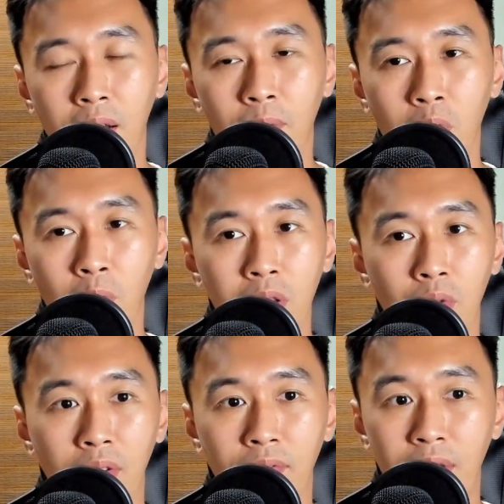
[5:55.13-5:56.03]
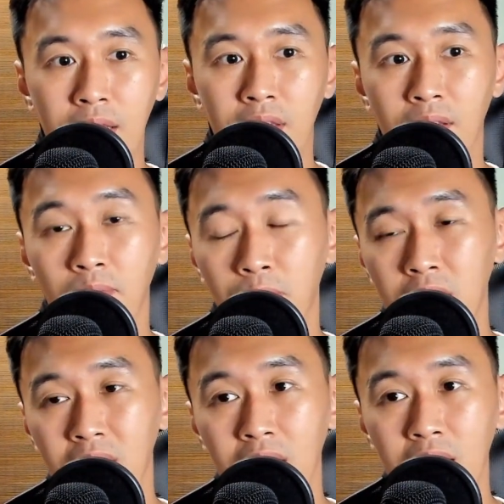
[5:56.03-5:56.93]
we want to invest in
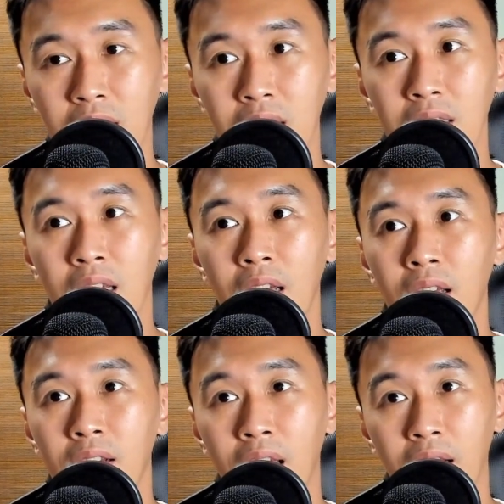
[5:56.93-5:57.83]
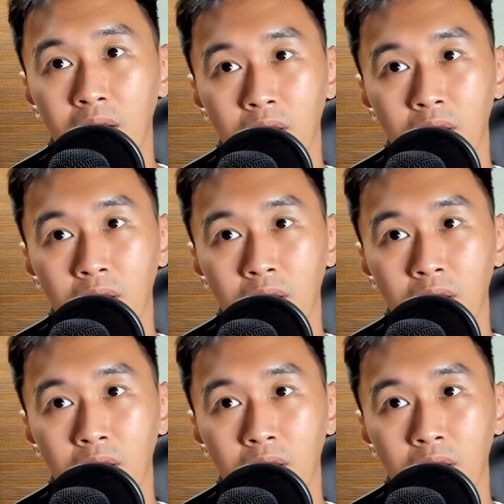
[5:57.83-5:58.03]
businesses that